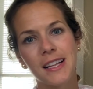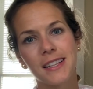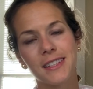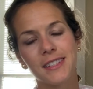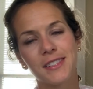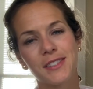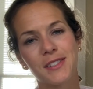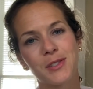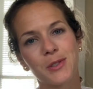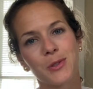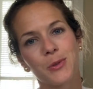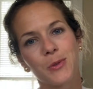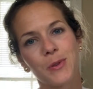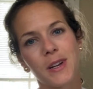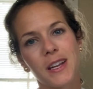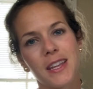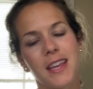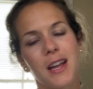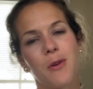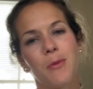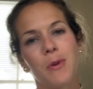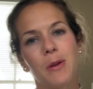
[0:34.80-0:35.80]
the story
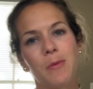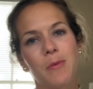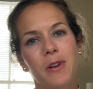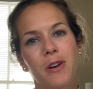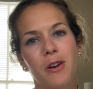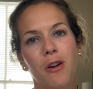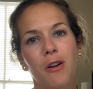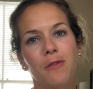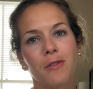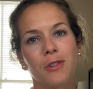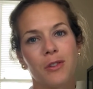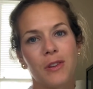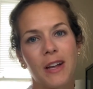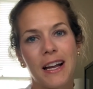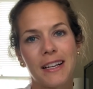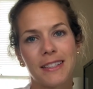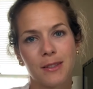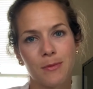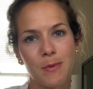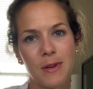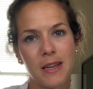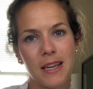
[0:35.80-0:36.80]
that we went over
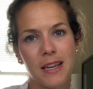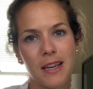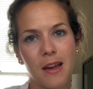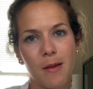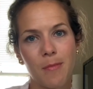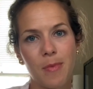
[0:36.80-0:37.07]
last week